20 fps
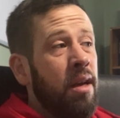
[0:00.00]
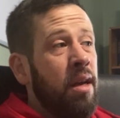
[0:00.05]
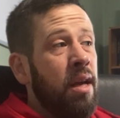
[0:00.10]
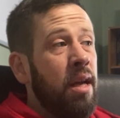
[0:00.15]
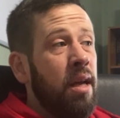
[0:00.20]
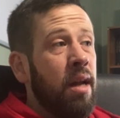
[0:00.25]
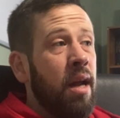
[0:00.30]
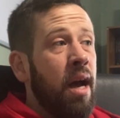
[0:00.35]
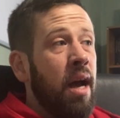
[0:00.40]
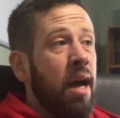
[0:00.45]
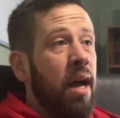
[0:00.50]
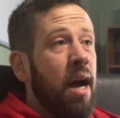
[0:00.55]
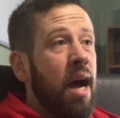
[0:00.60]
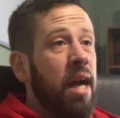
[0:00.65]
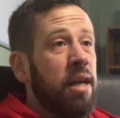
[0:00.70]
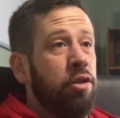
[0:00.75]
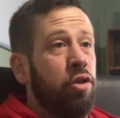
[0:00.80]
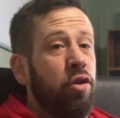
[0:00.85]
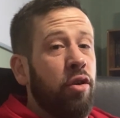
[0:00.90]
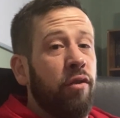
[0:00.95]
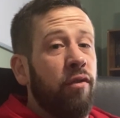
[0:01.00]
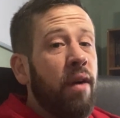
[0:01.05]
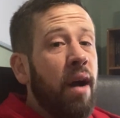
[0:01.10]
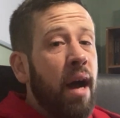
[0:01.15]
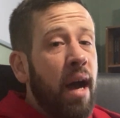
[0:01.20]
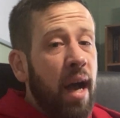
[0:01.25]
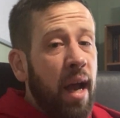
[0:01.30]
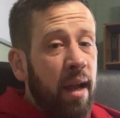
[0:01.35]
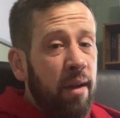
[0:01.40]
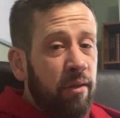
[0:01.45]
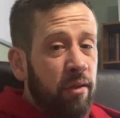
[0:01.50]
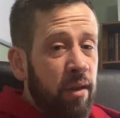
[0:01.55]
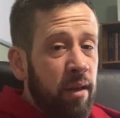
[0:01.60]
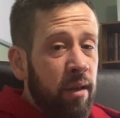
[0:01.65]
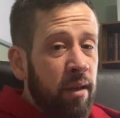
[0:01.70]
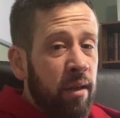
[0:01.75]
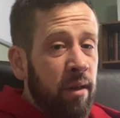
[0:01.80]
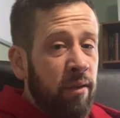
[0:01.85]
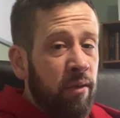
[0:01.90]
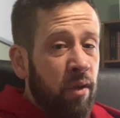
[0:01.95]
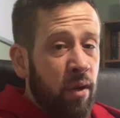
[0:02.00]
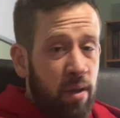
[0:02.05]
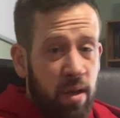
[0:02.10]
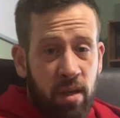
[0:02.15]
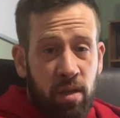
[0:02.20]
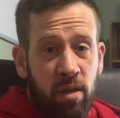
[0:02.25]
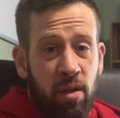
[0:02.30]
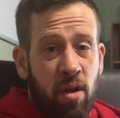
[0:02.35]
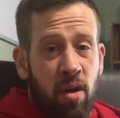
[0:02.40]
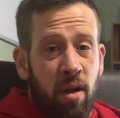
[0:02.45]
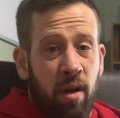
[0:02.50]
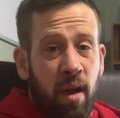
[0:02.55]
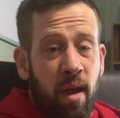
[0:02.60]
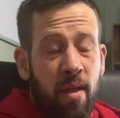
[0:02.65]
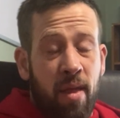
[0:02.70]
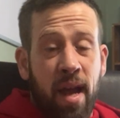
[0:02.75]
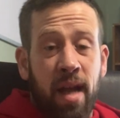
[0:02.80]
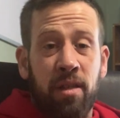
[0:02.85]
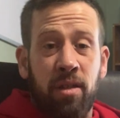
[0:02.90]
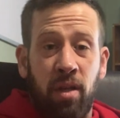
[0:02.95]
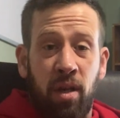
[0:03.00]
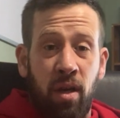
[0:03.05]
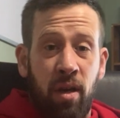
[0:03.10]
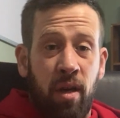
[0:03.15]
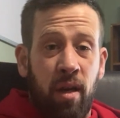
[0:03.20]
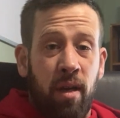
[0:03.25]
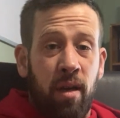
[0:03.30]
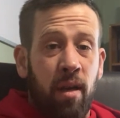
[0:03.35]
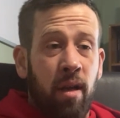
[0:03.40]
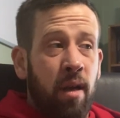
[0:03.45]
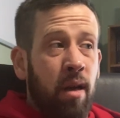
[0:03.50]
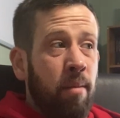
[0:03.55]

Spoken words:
I survived for this long, and that's good.